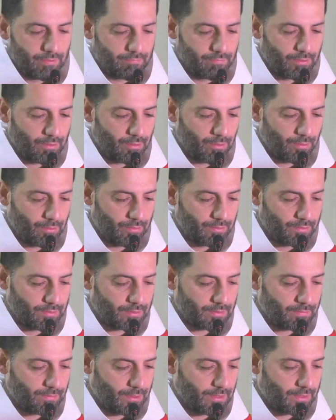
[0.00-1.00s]
and of the Holy
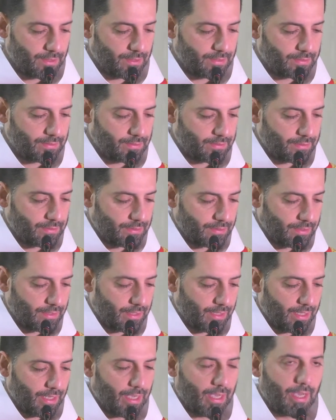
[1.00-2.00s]
Spirit.
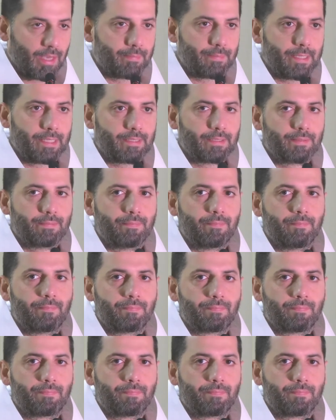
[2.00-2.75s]
Amen.